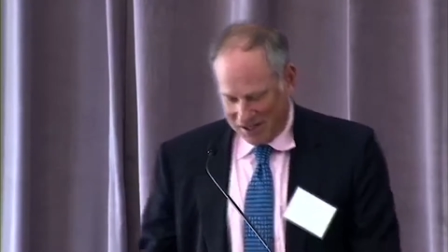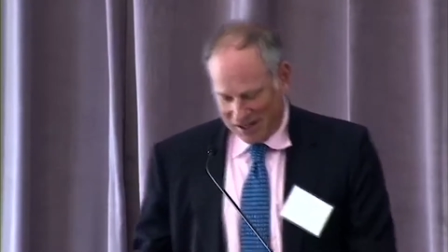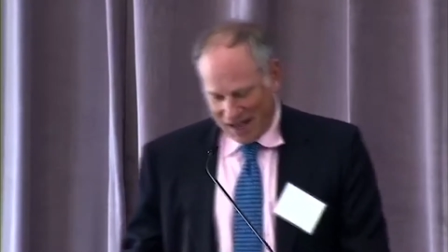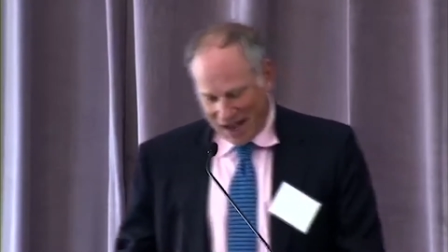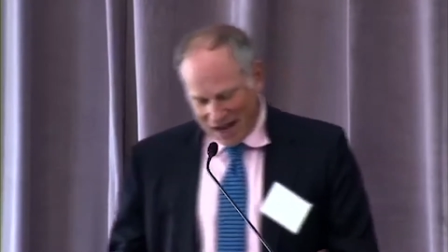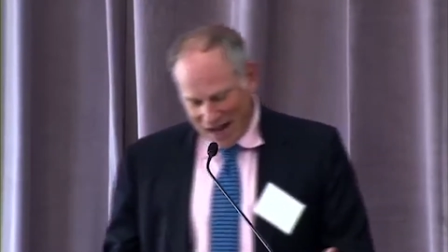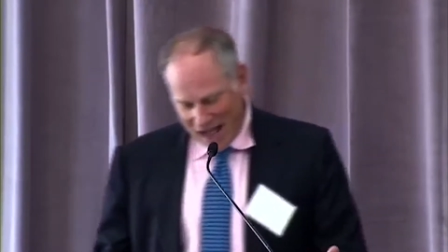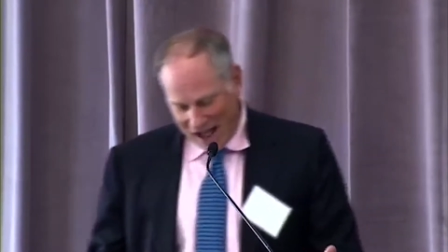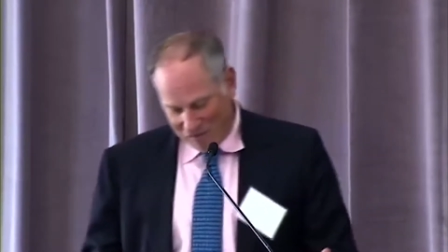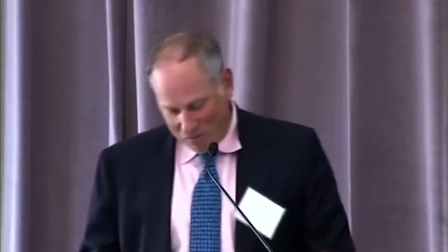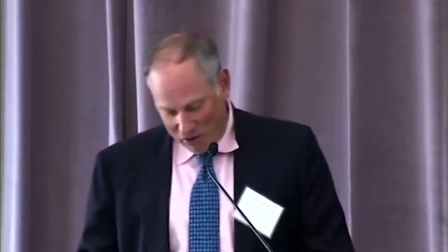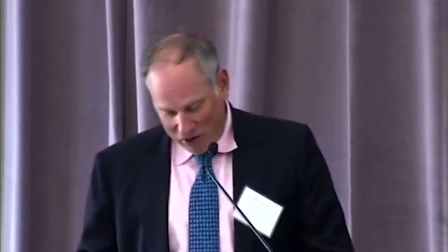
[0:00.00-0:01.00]
8.5
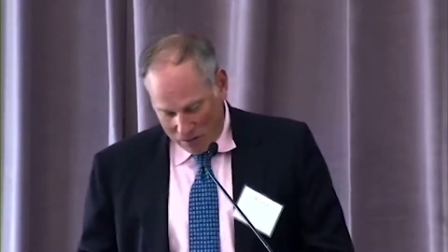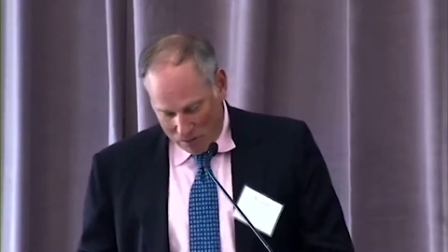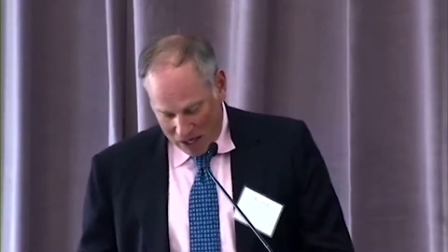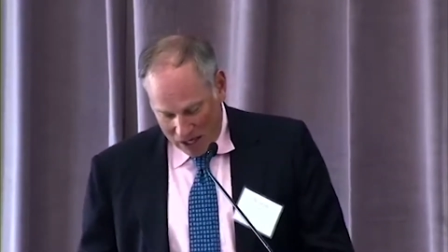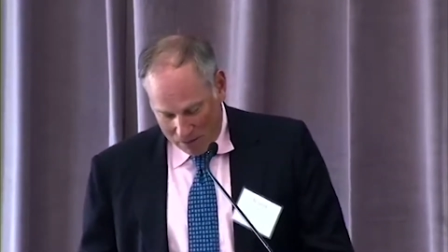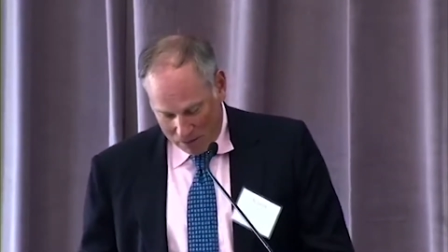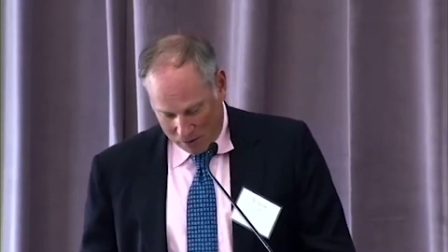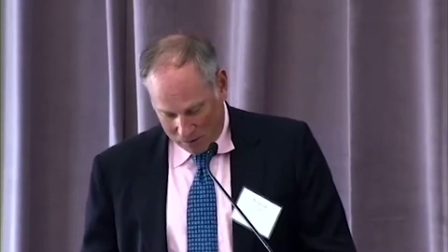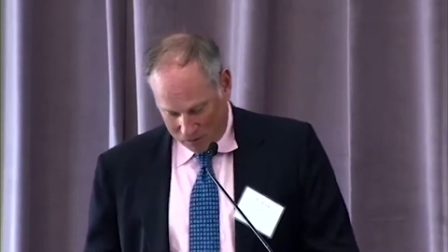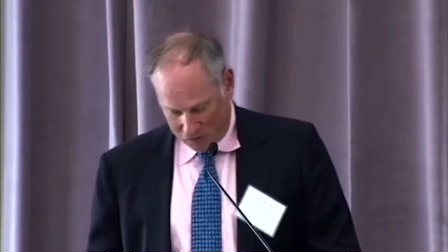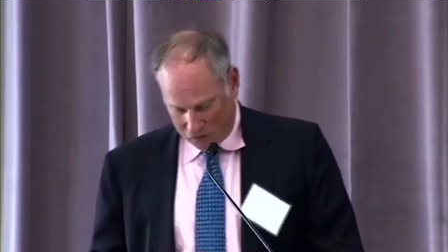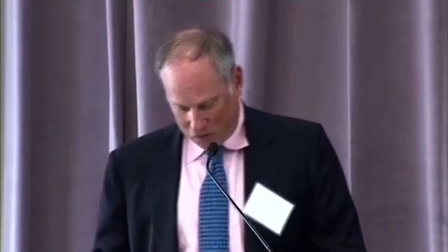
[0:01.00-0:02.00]
million people.
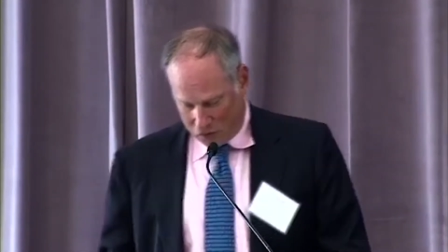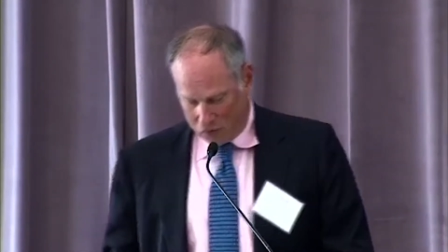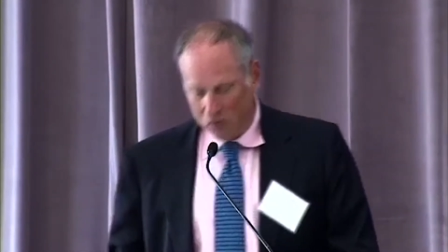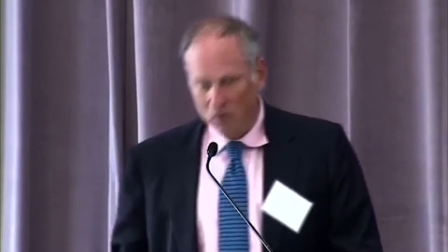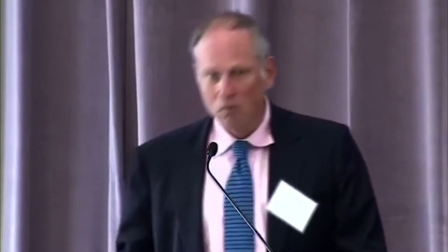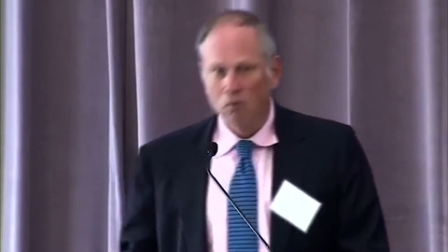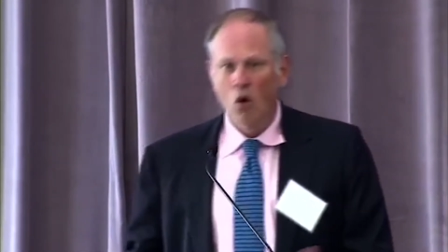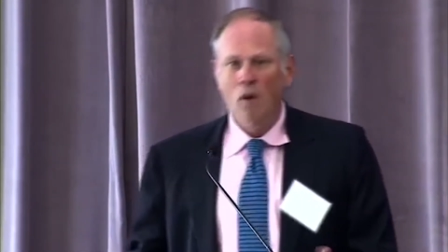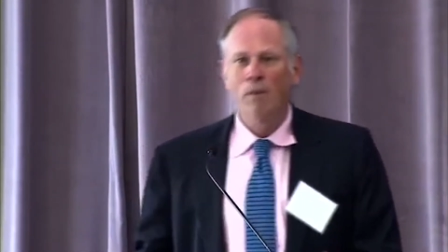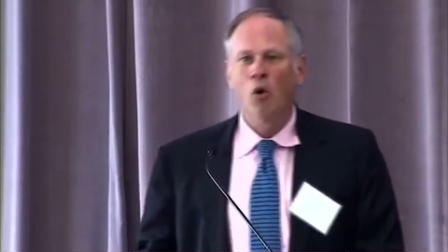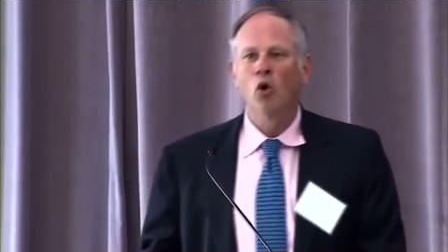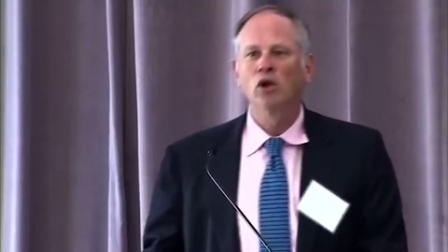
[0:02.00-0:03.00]
More
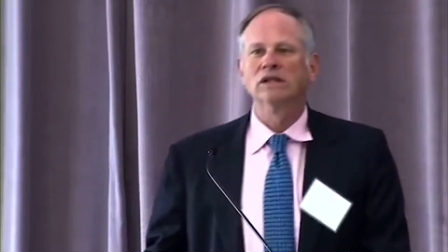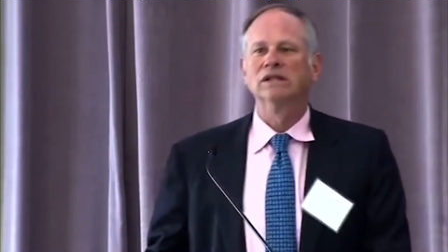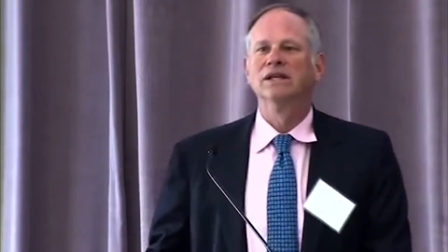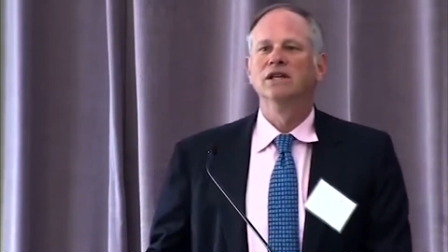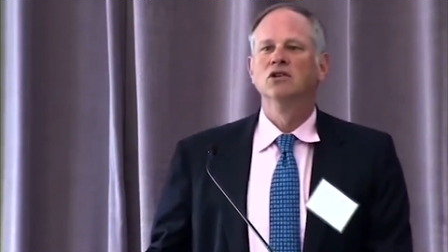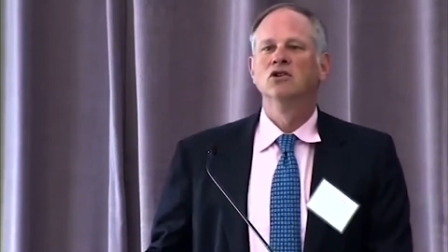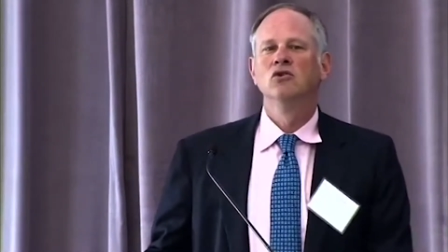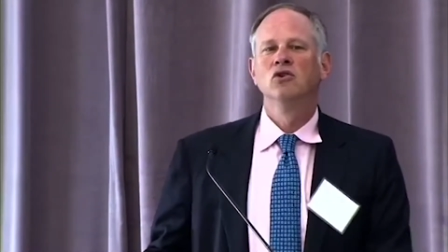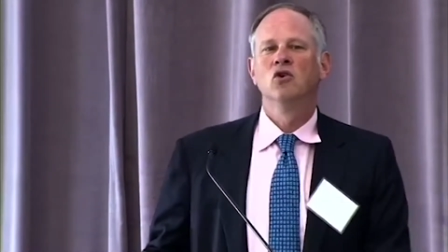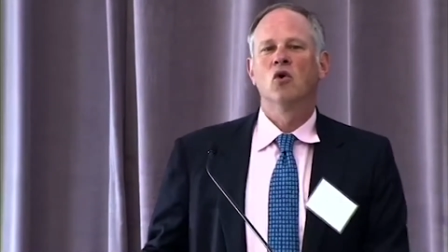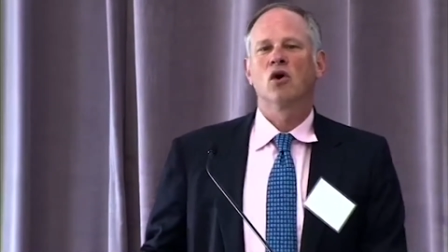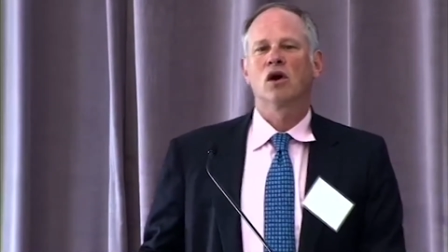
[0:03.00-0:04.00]
importantly, New
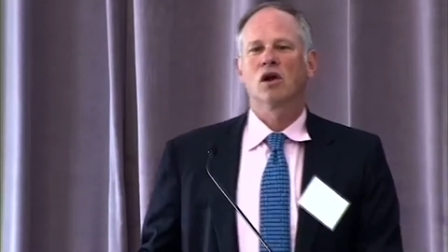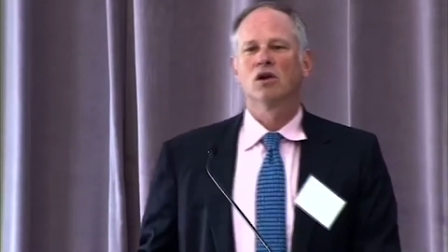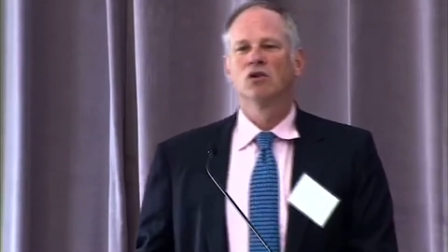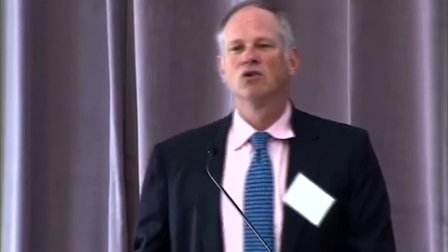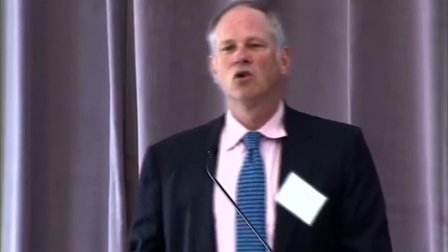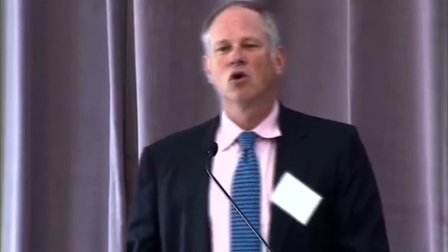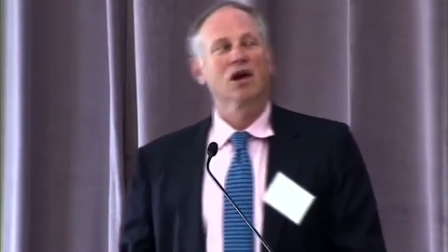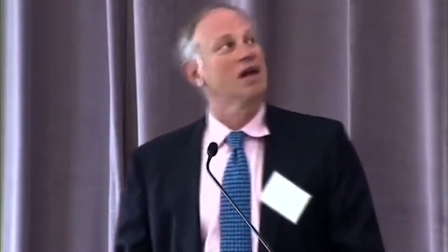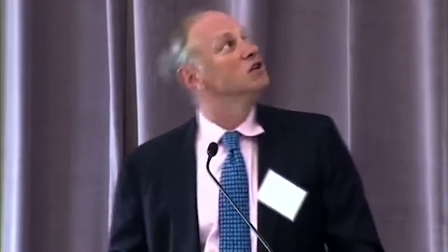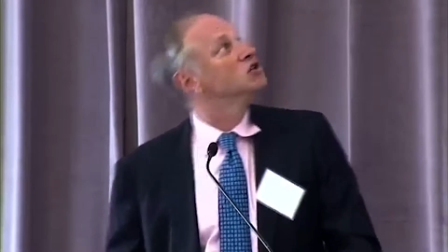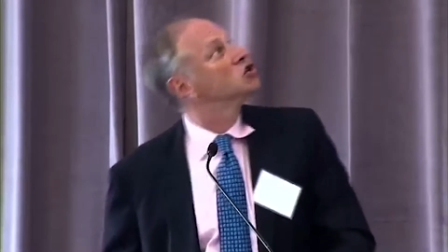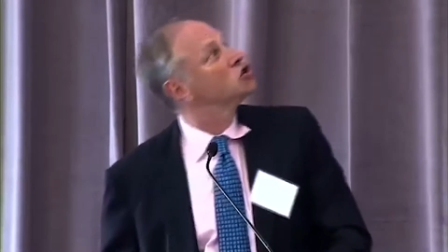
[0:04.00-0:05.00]
York has